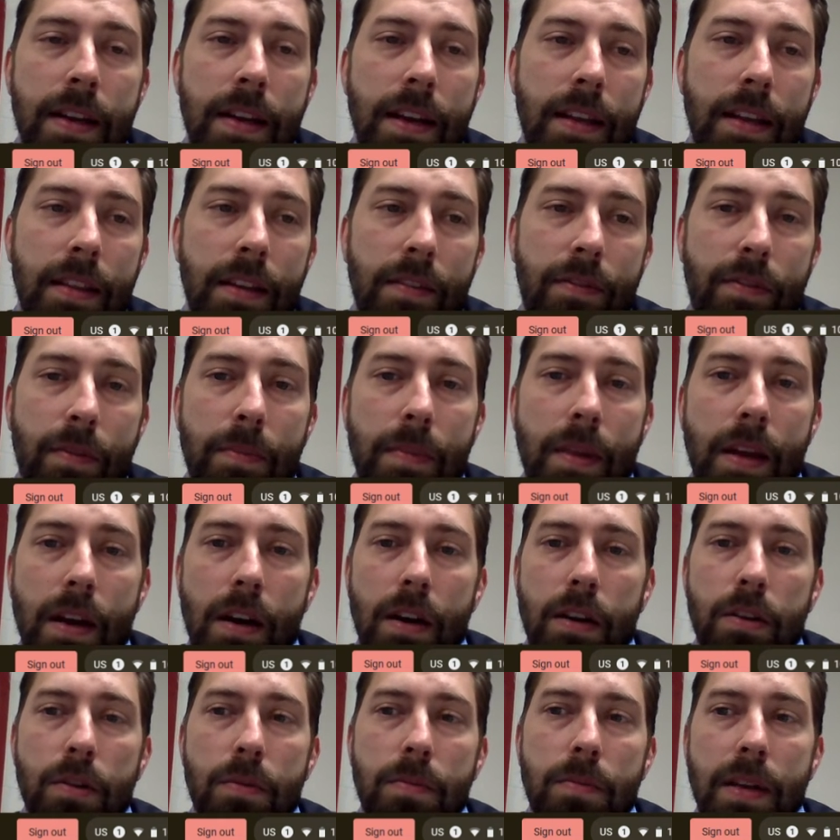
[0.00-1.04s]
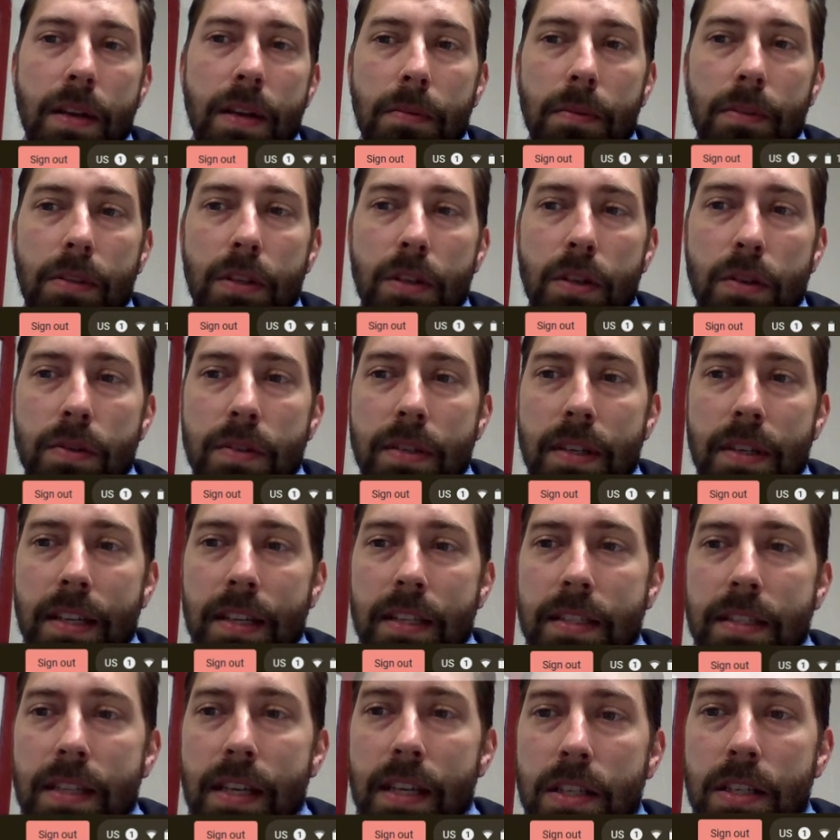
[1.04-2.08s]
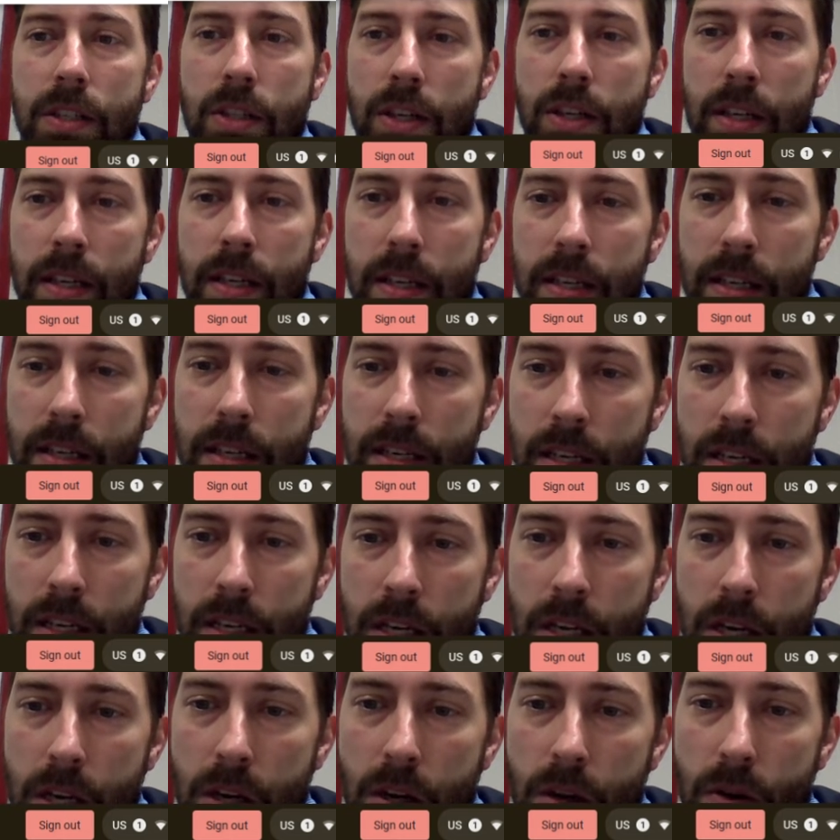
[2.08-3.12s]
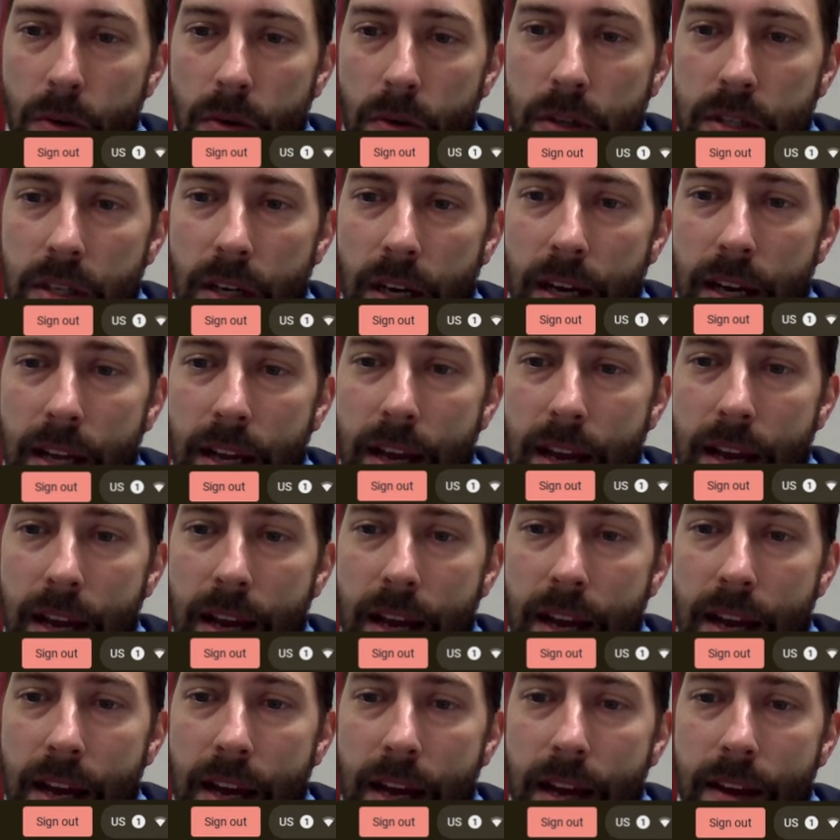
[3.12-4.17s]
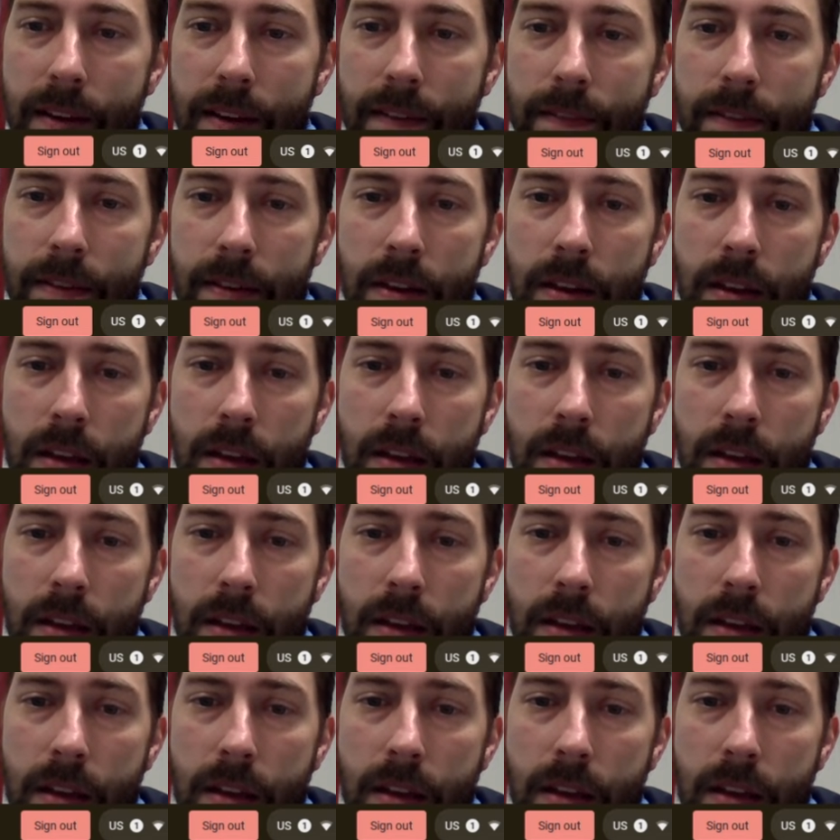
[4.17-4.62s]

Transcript: And then from there, you'd be able to use an extension, which I have.